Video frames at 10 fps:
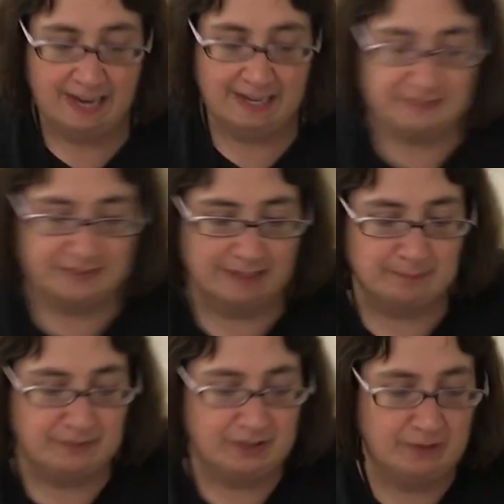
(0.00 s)
and
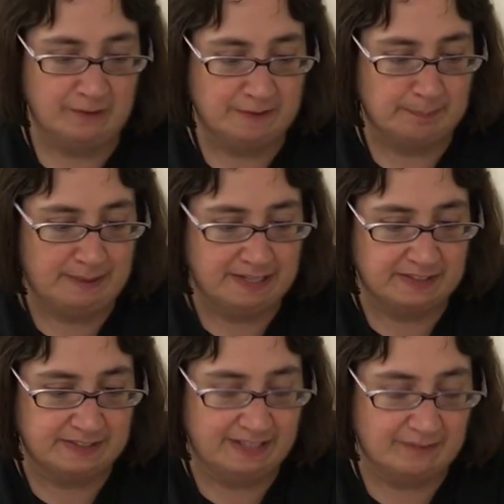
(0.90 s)
some
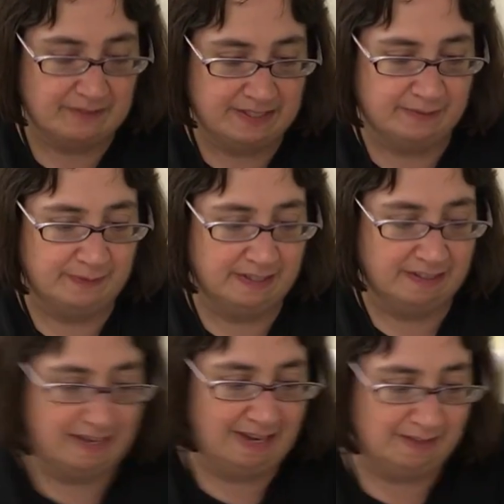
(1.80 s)
toothpicks that are different
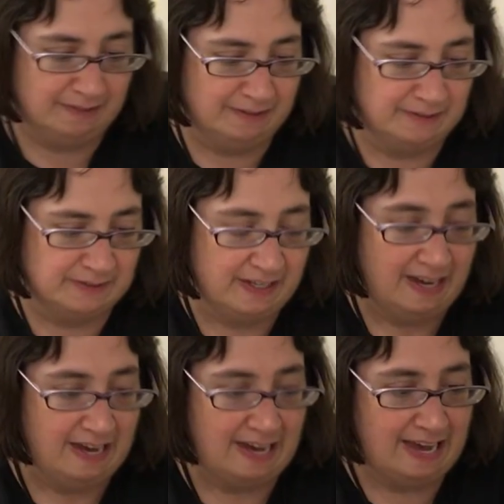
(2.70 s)
colors
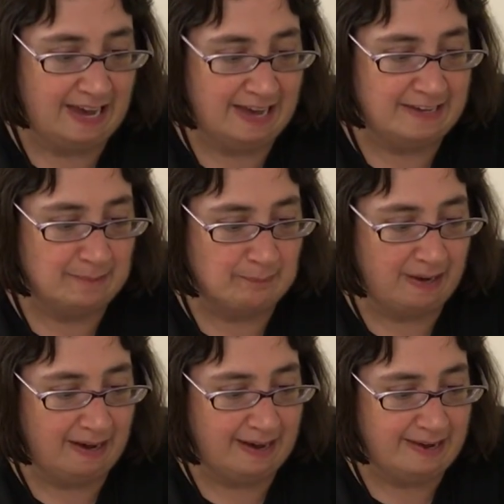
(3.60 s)
and
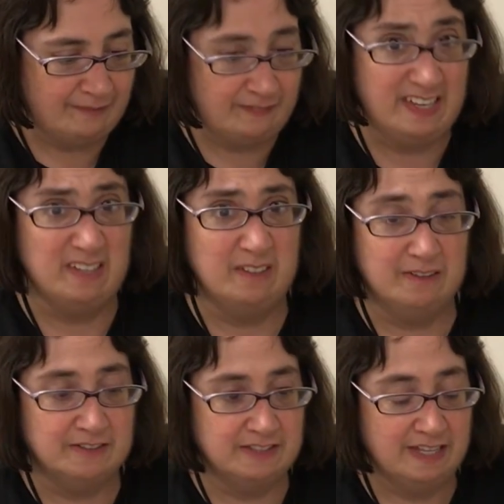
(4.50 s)
my
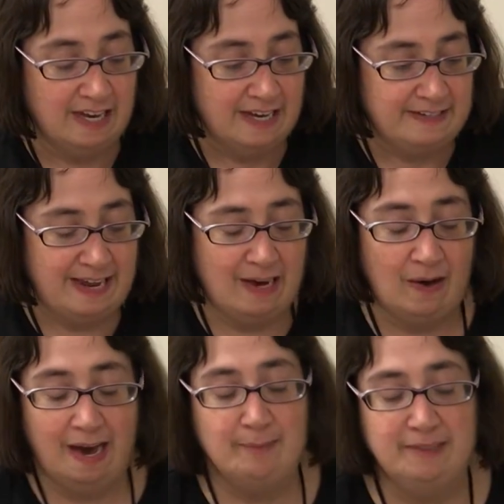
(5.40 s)
fingers. Now
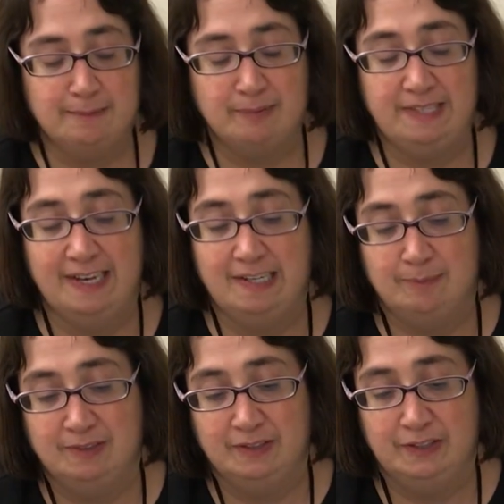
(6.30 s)
I'm gonna pretend
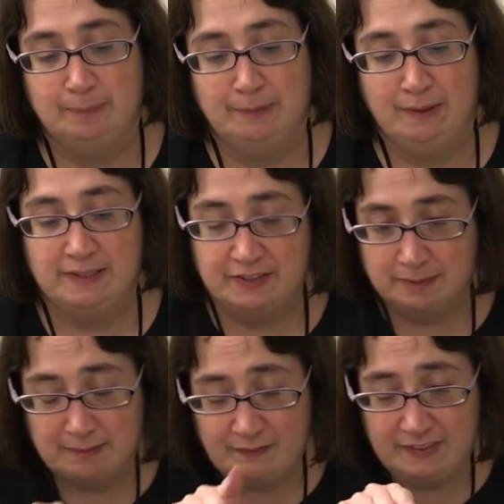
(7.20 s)
I'm a little bird,
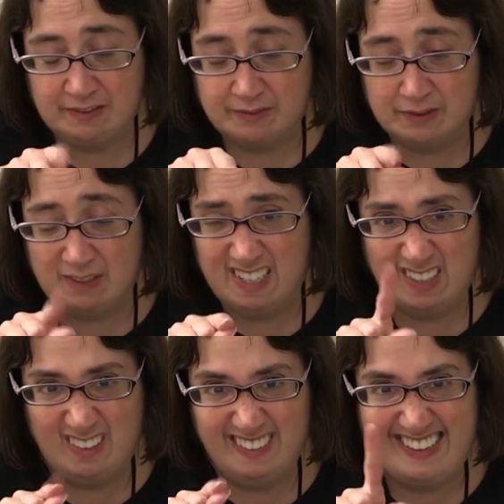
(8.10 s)
so my fingers are gonna
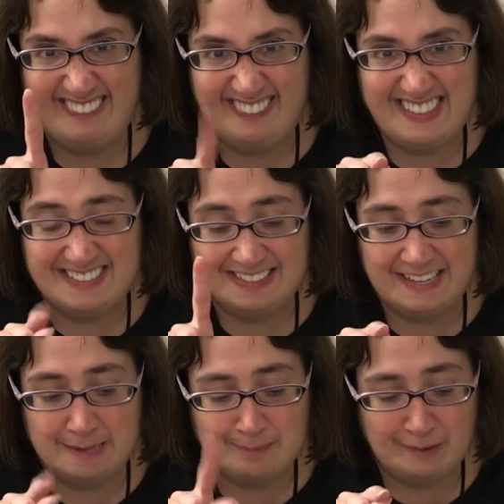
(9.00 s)
go like this,
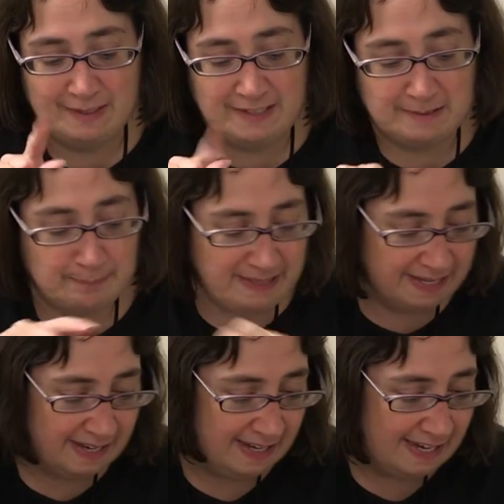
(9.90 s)
like a birdie's
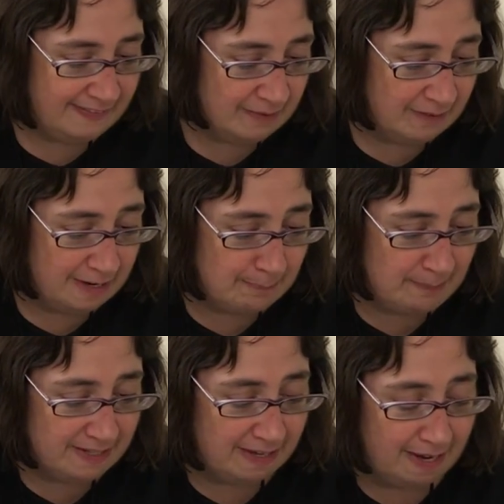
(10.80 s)
beak, and they're gonna
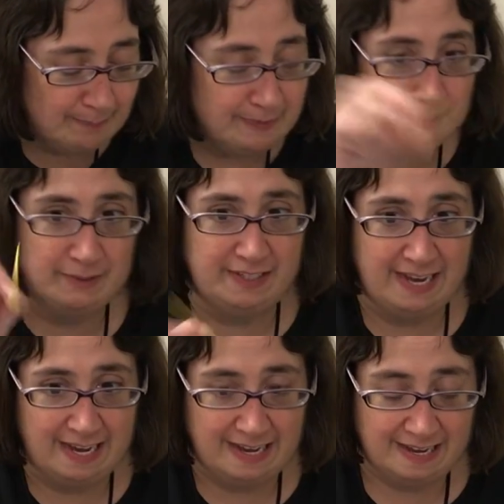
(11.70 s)
pick up the
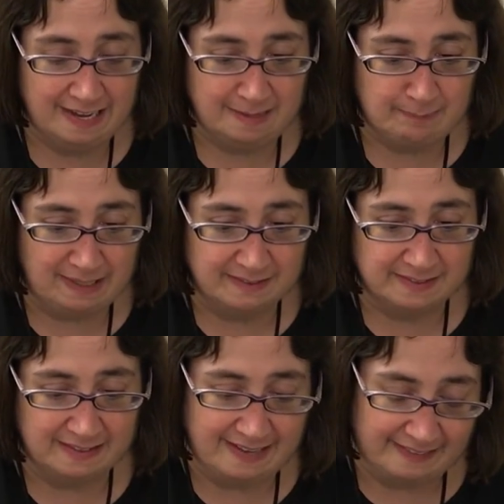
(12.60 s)
pretend
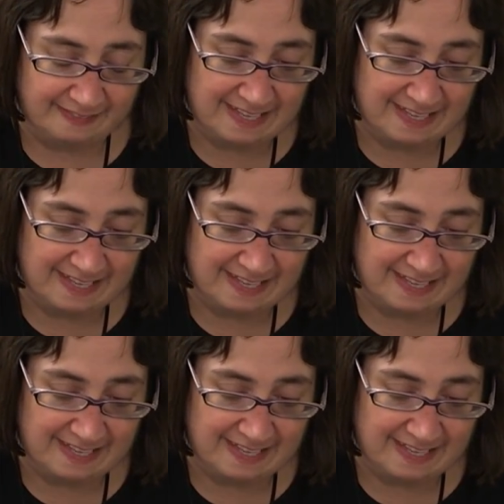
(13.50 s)
bugs like